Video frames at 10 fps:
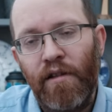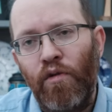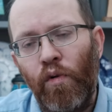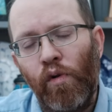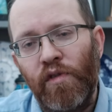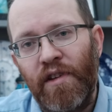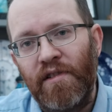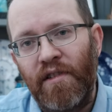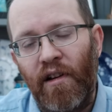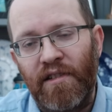you will also
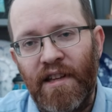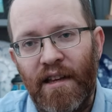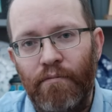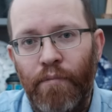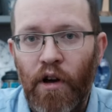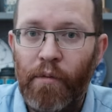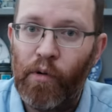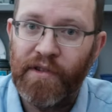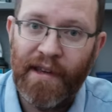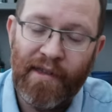start seeing
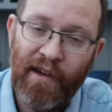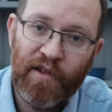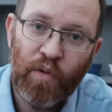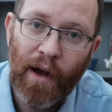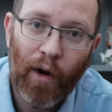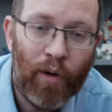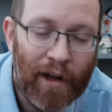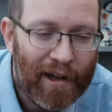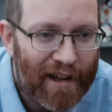purples in there as well.